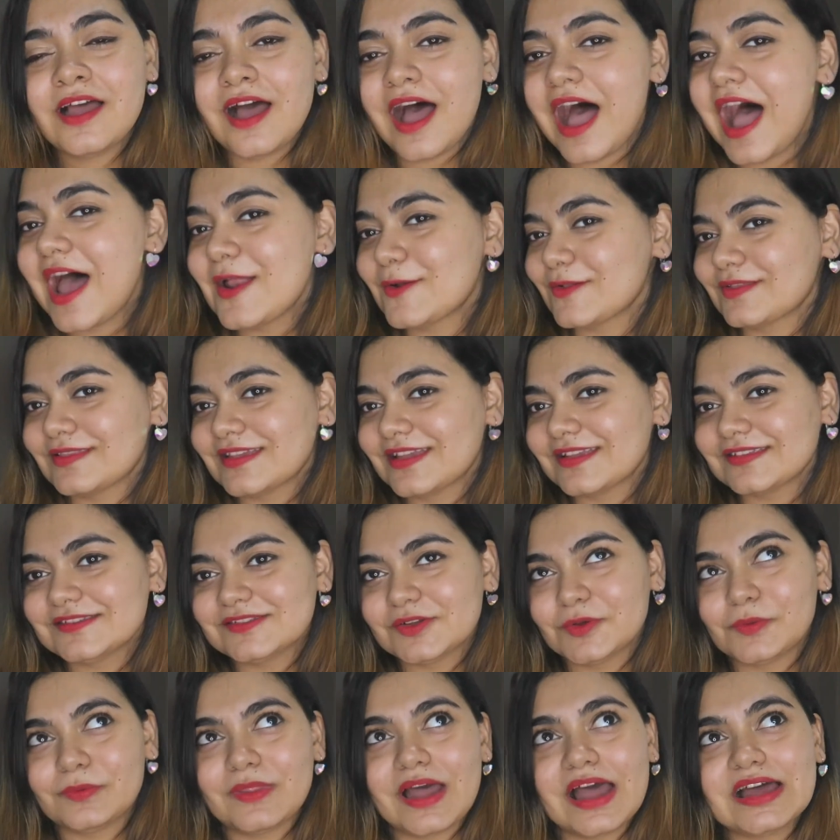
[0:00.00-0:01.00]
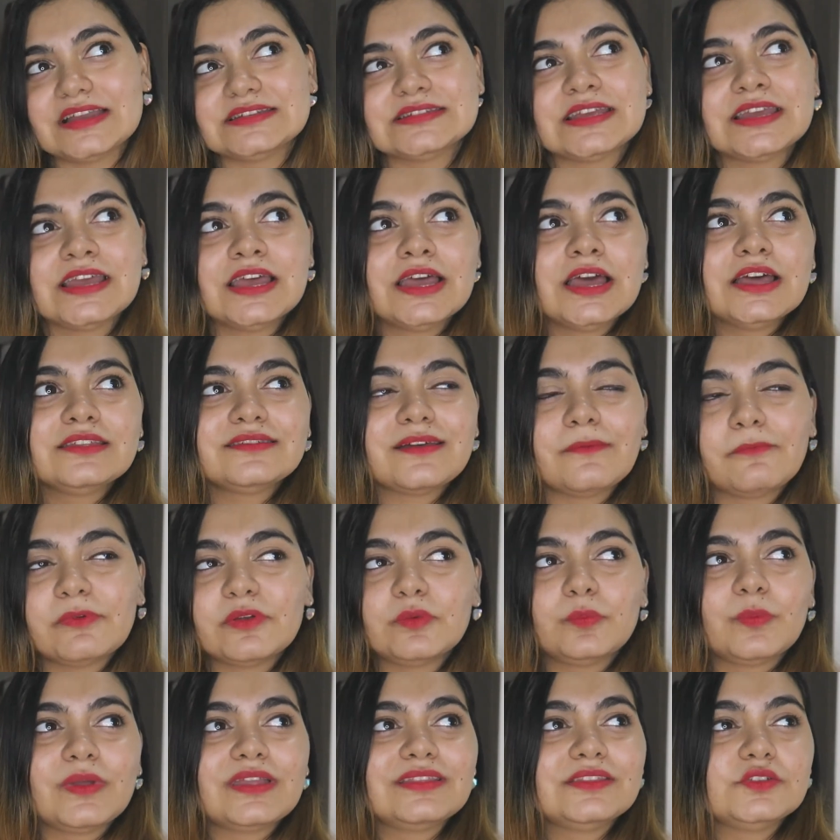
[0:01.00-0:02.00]
I don't think so that
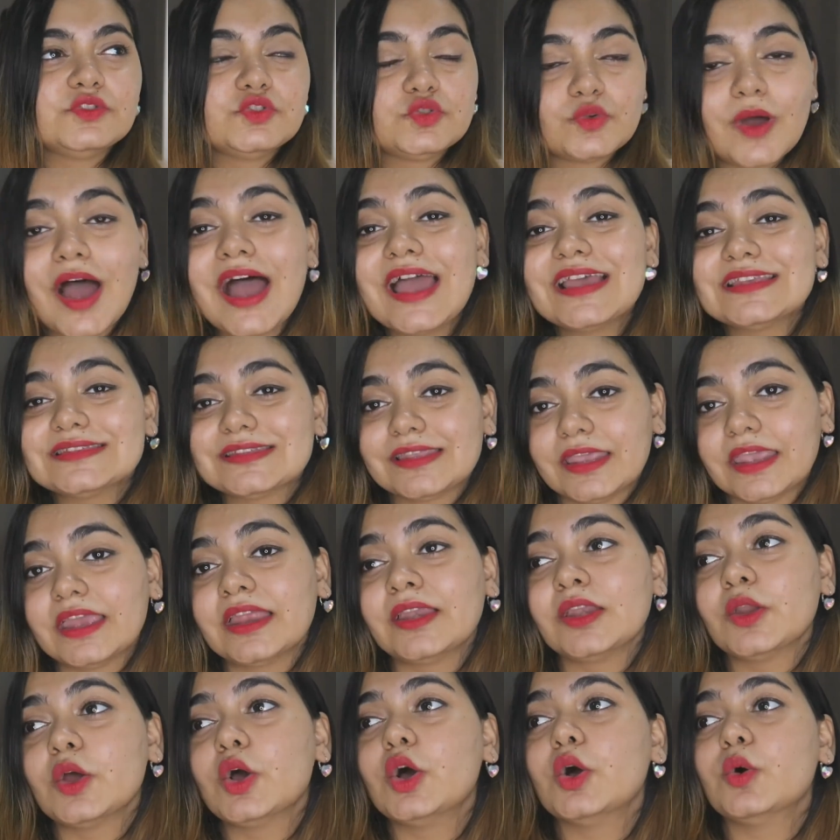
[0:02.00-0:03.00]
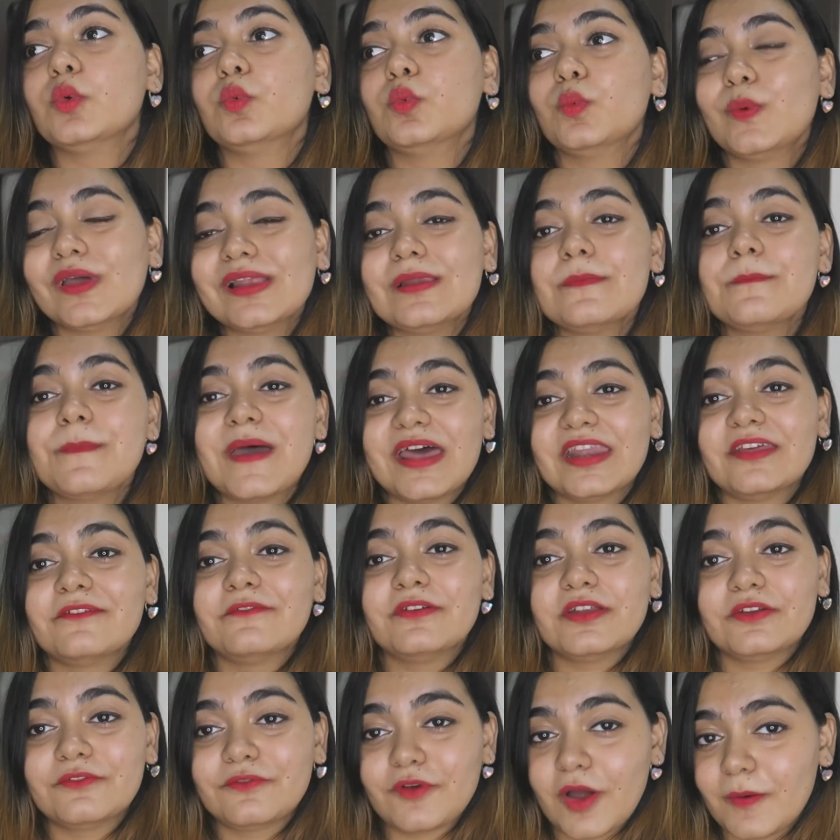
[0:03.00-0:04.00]
someone with dry skin will
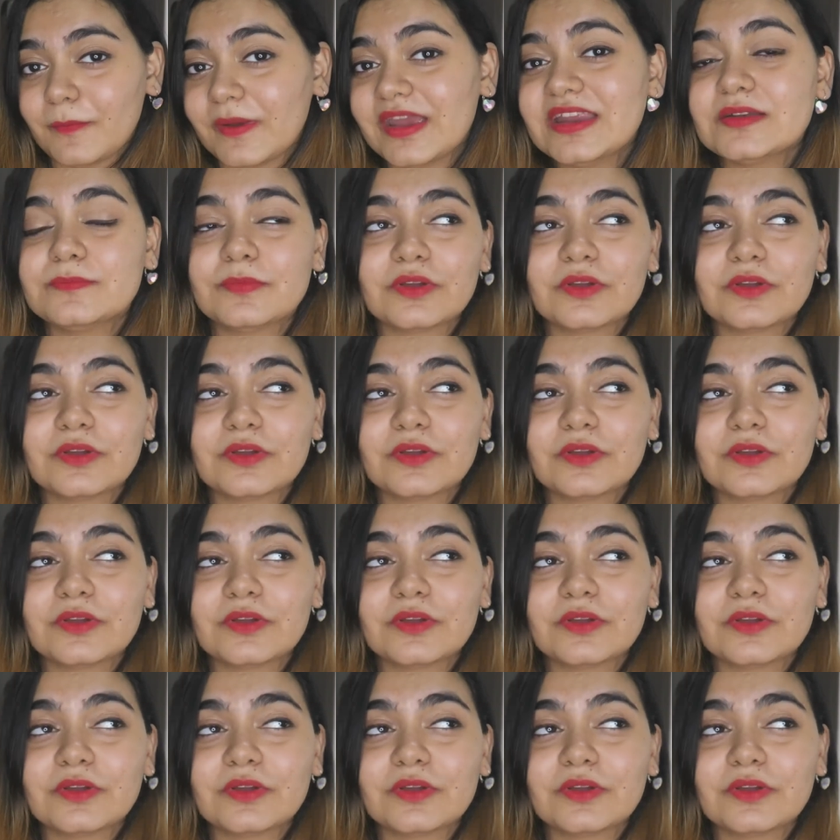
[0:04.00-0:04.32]
benefit from it,